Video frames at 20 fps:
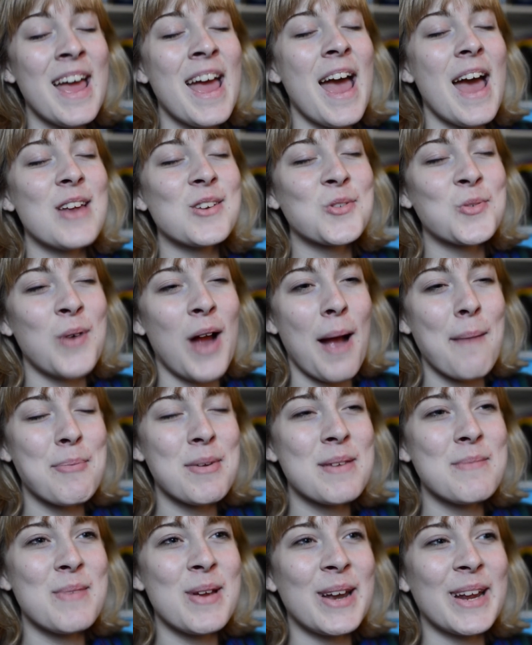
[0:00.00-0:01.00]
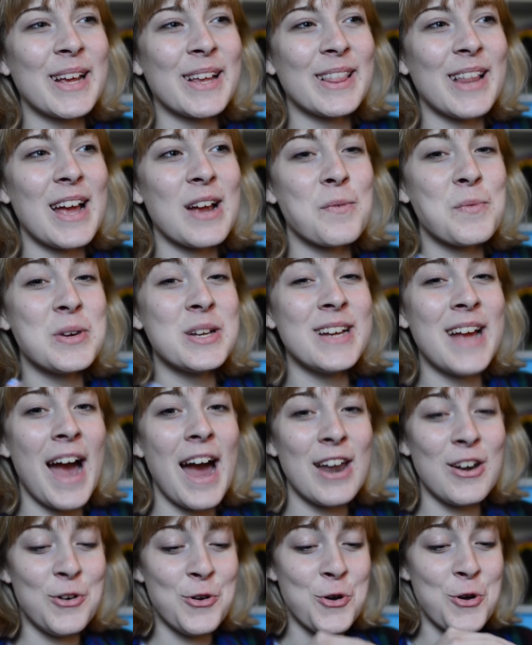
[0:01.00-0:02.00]
And crappy meaning in, like, we
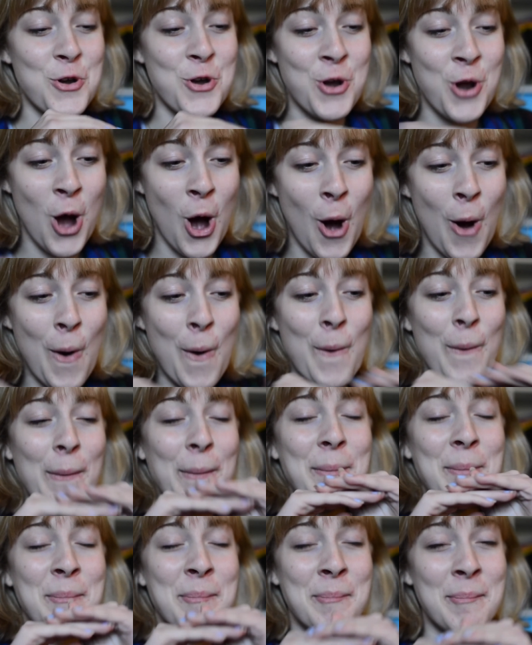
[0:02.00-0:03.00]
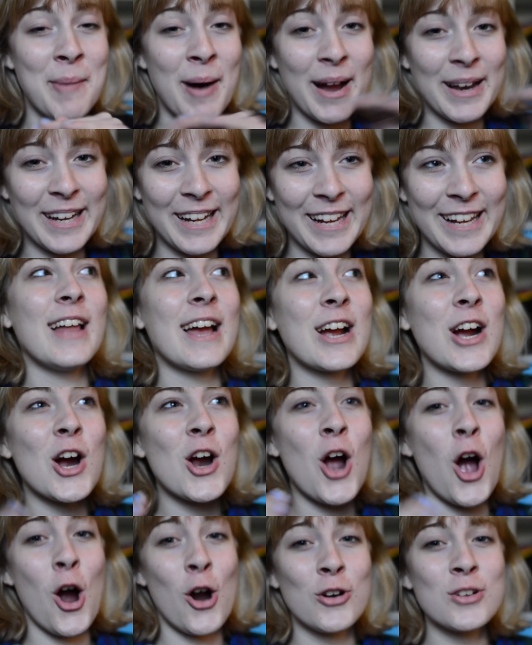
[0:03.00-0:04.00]
had no money. Like,
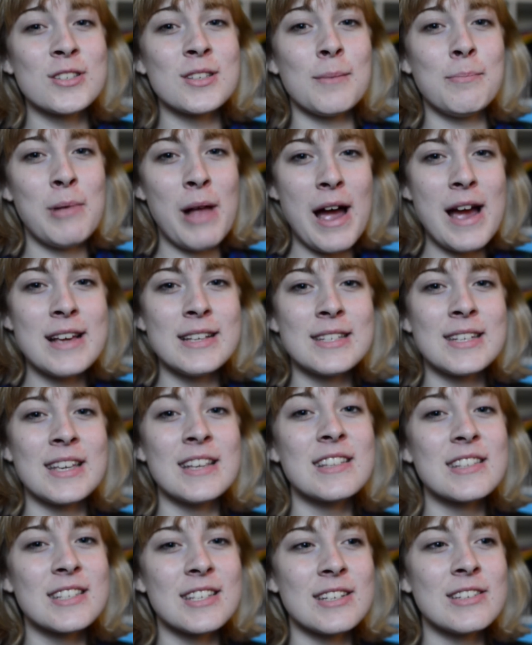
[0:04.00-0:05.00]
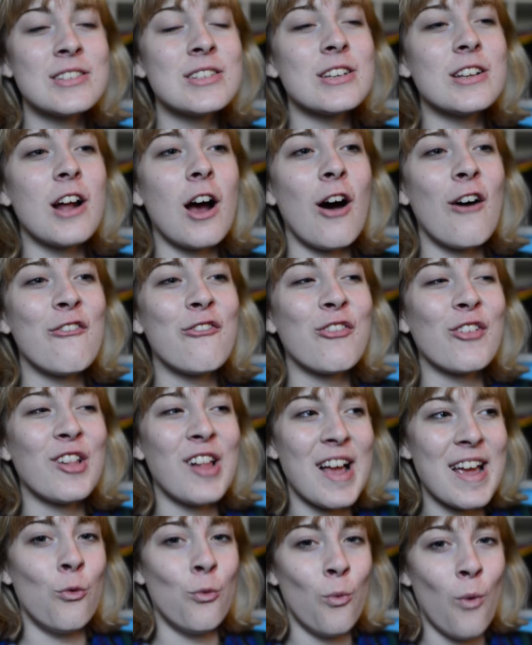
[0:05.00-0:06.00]
our art supplies consisted of,
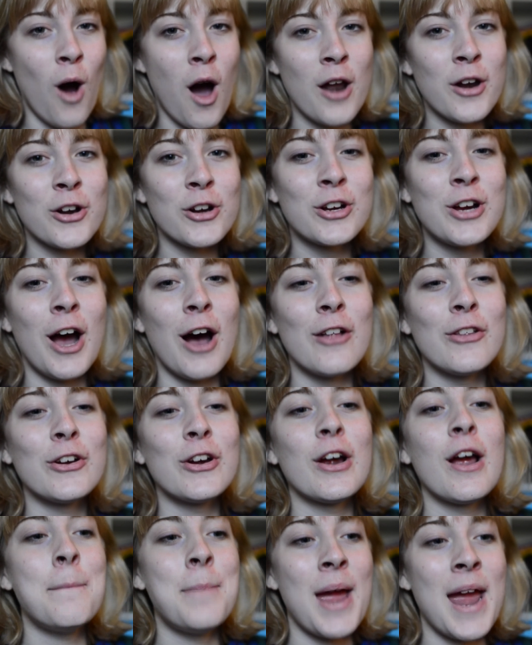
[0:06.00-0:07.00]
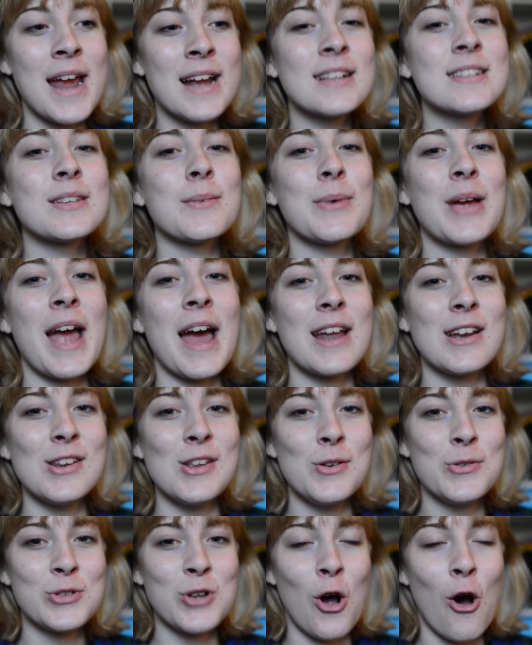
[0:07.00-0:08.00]
like, watercolor, paints that we had to
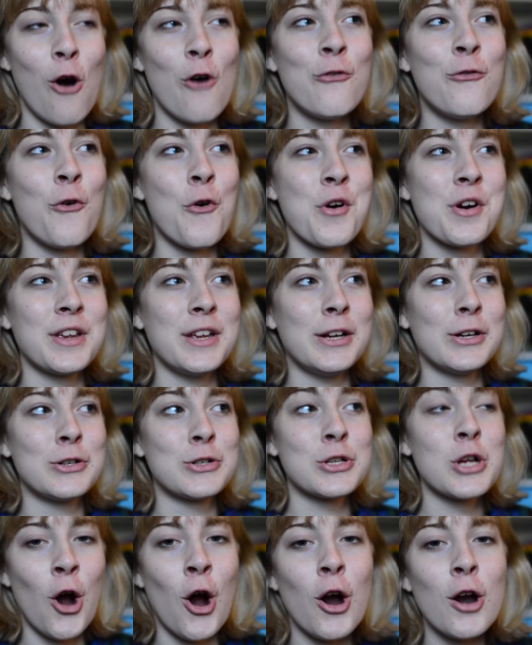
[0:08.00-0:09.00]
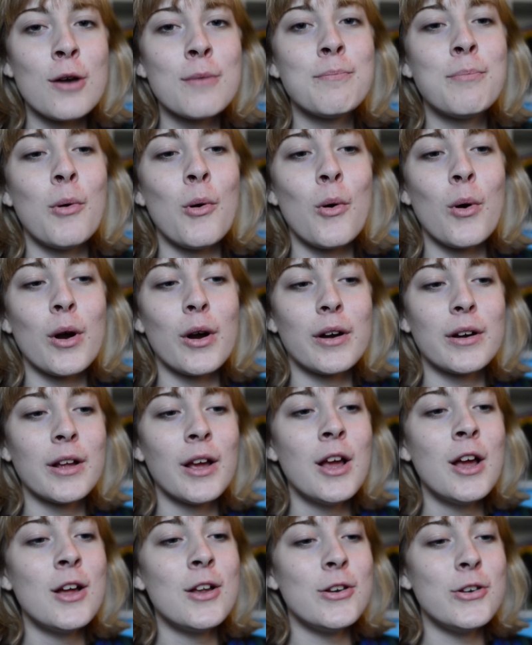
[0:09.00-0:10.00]
use all 4 years, cardboard,
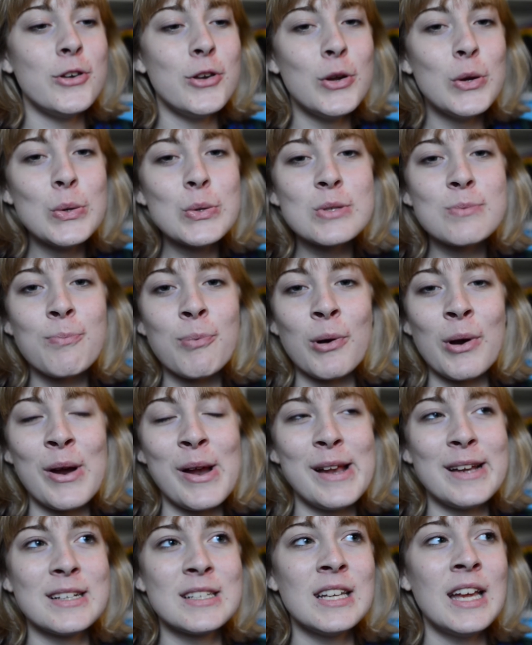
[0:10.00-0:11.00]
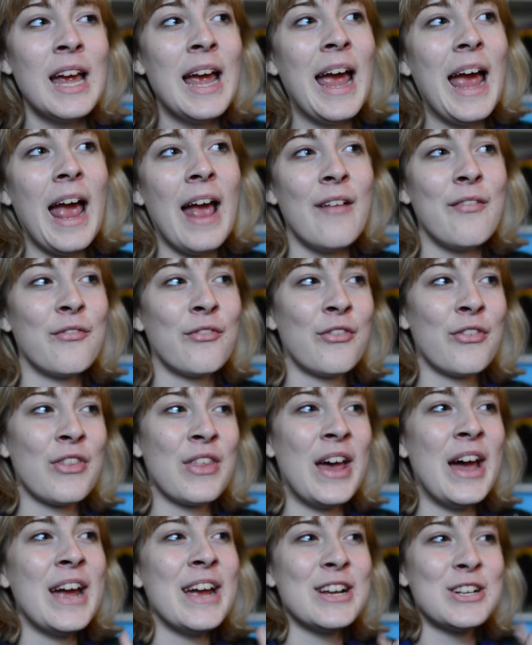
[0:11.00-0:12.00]
newsprint, and
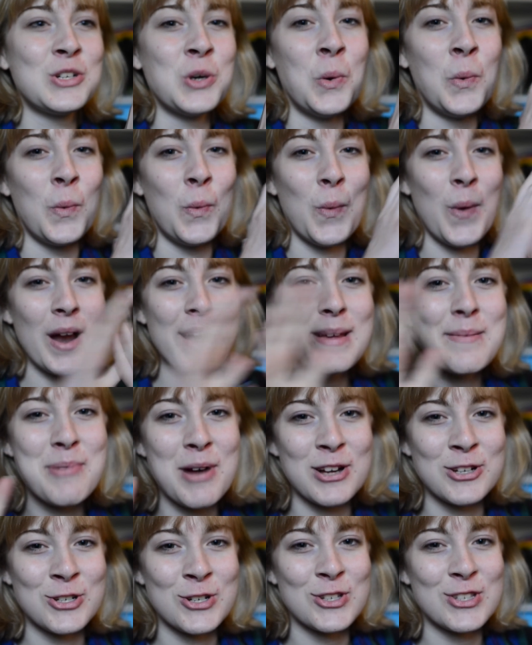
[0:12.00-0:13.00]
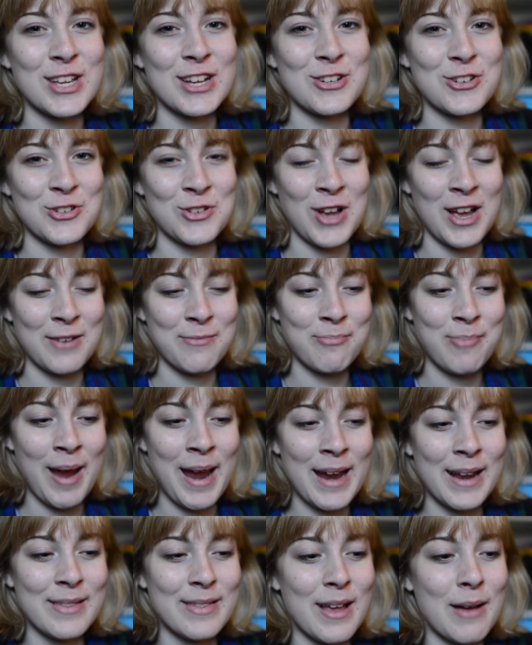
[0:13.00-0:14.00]
like 20 brushes that just had
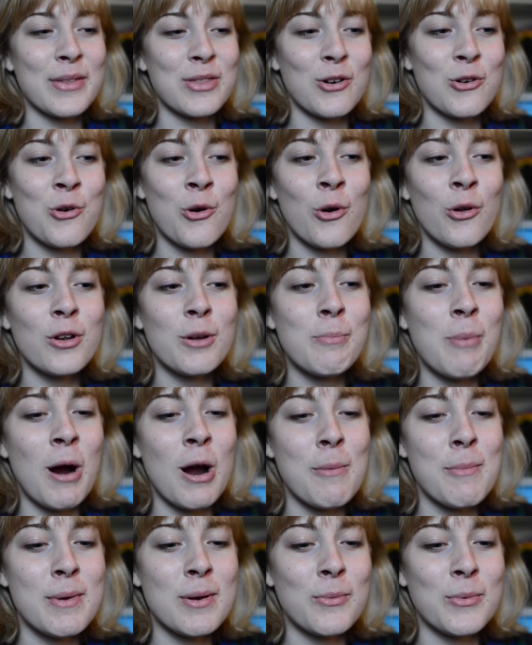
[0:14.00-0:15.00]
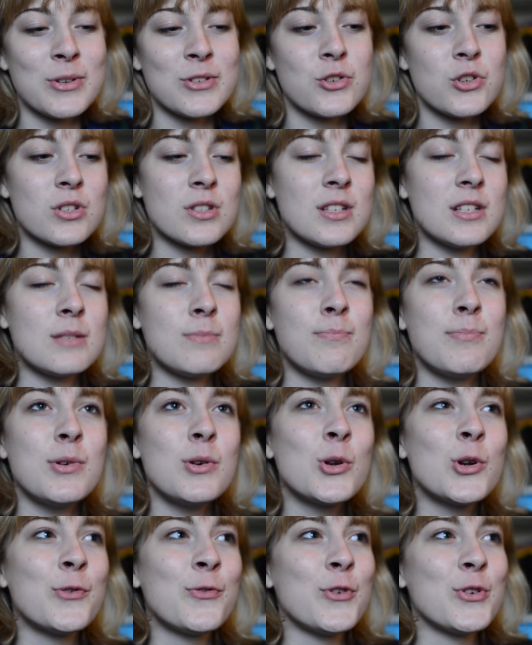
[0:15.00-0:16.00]
paint in them. The choral department was just these
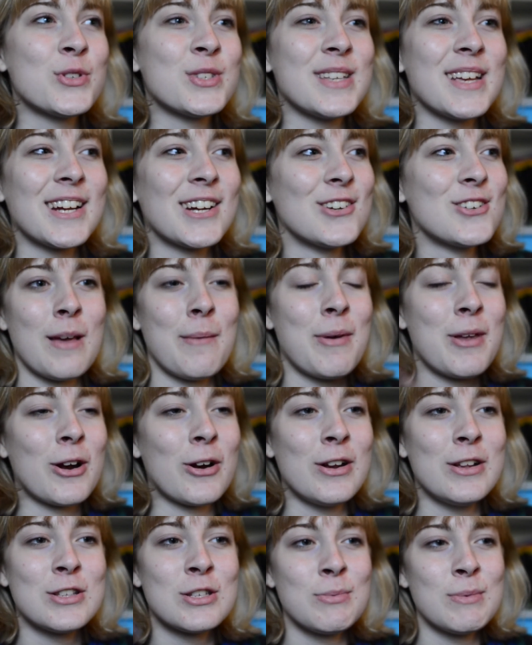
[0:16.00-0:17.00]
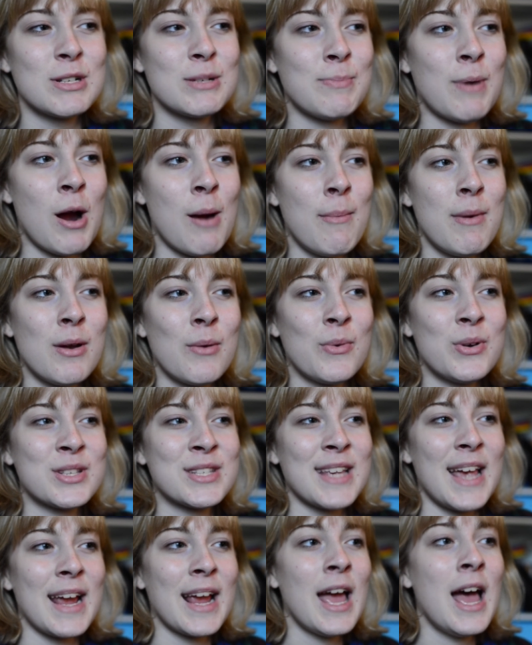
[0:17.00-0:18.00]
beautiful singers, and our instrument department
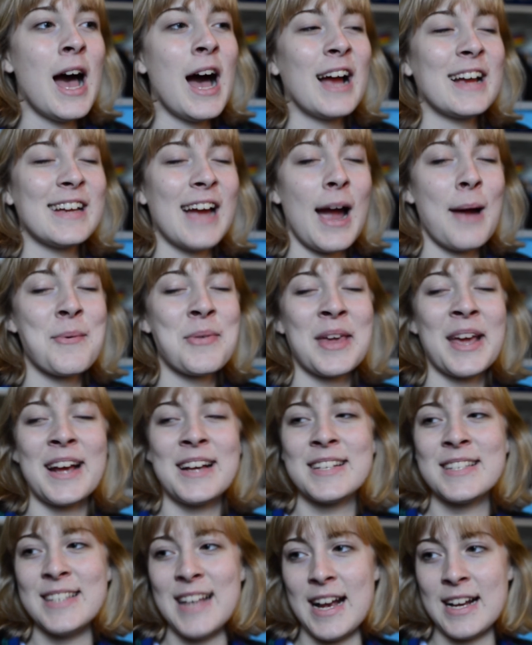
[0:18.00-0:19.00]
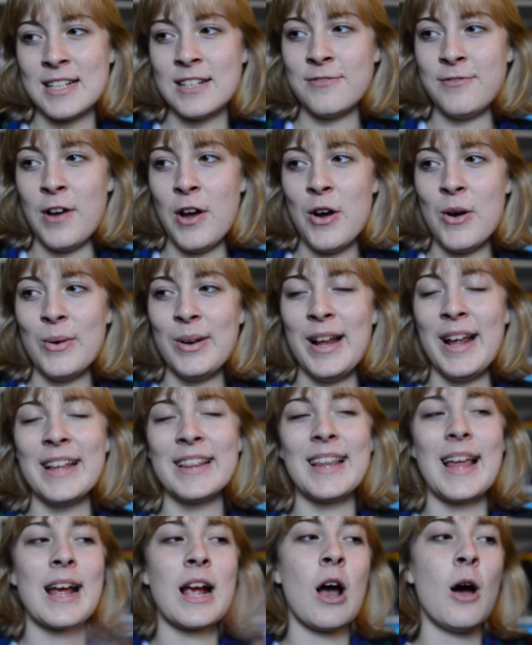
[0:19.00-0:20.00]
was like a guy with like a saxophone
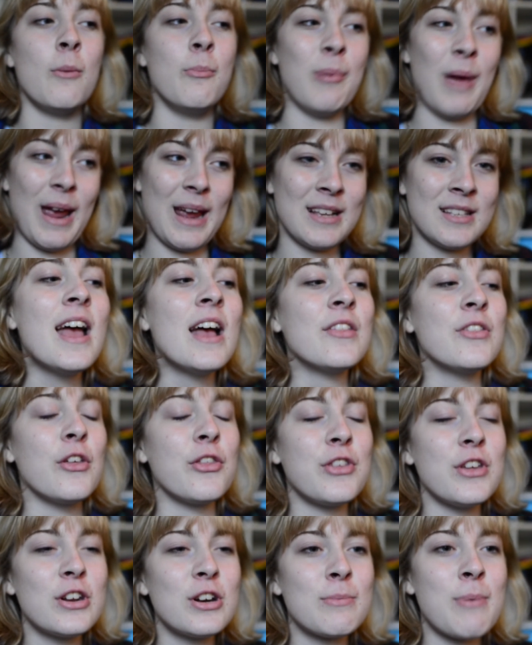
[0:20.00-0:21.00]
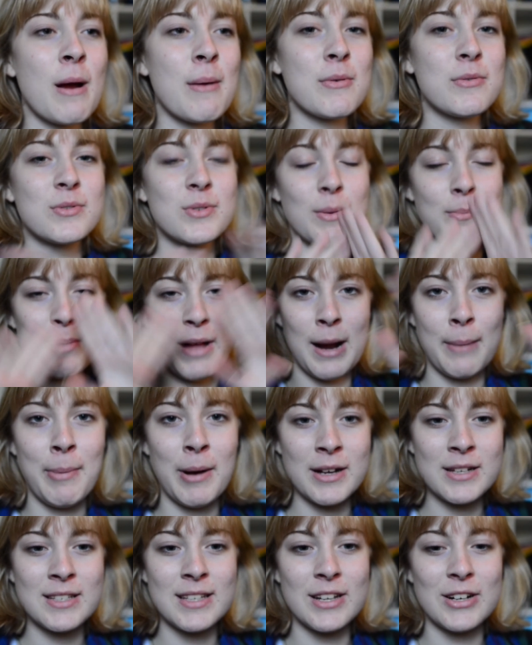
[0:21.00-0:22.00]
and like a bass. The theater department was a black
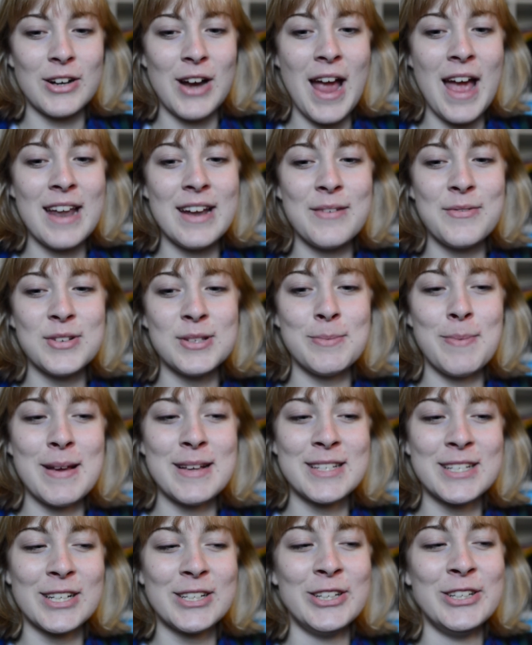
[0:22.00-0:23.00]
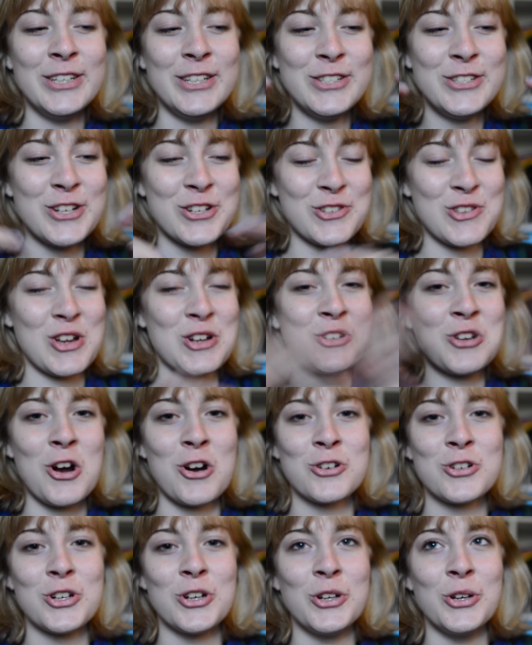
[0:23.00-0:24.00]
box theater, and it was basically just like
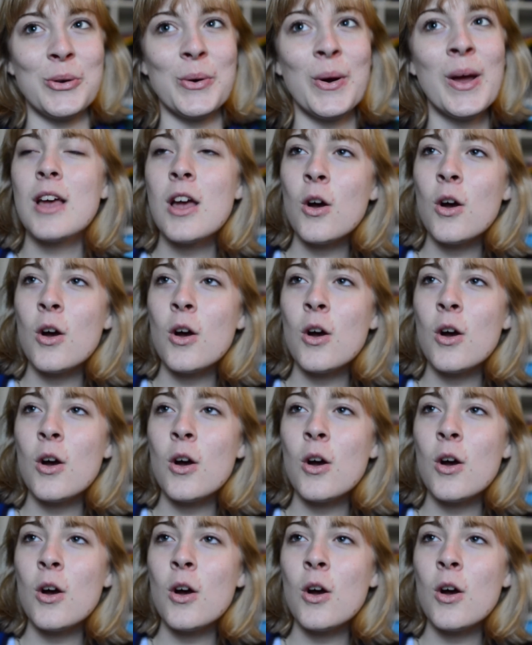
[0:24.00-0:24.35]
Doctor Who.